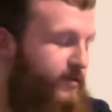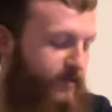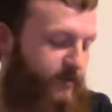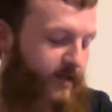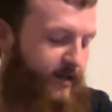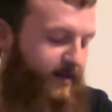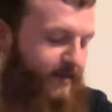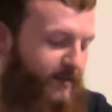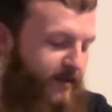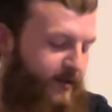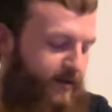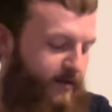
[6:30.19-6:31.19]
that I
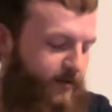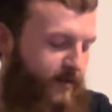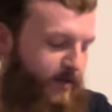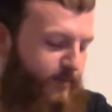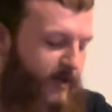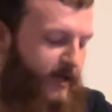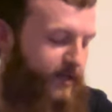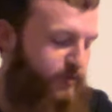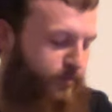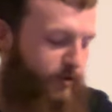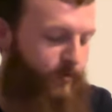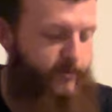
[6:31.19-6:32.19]
think that Bass
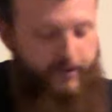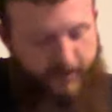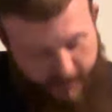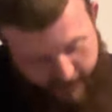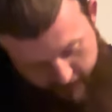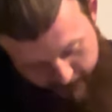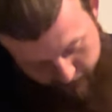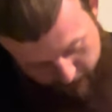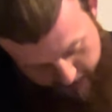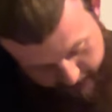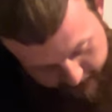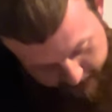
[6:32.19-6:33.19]
Pro is selling
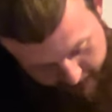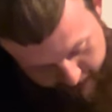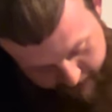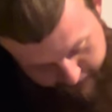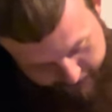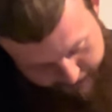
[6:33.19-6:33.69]
right now.